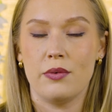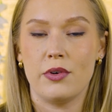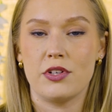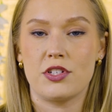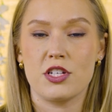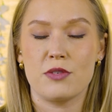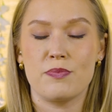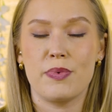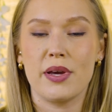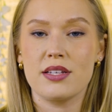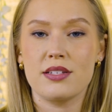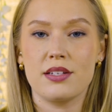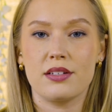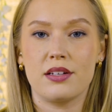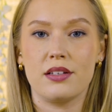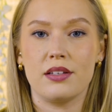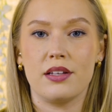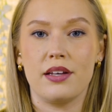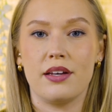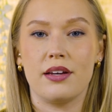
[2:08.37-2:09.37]
which is
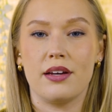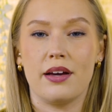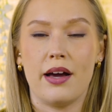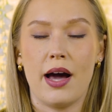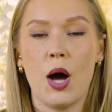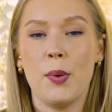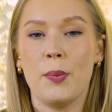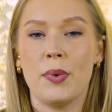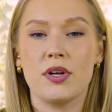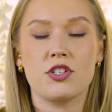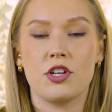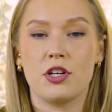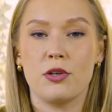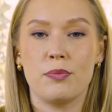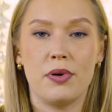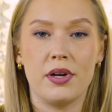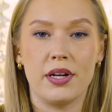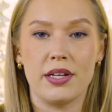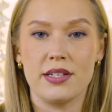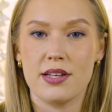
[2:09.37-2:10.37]
basically how much are
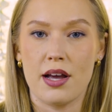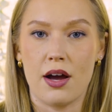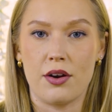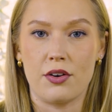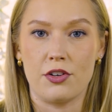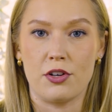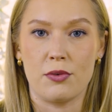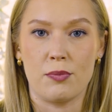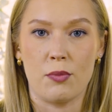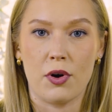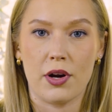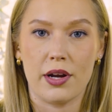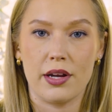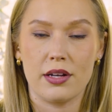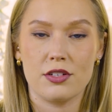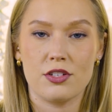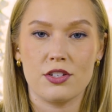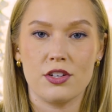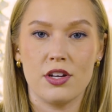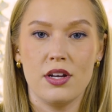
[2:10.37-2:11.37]
you putting down on your
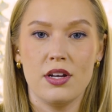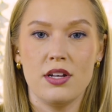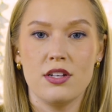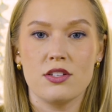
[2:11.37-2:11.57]
mortgage.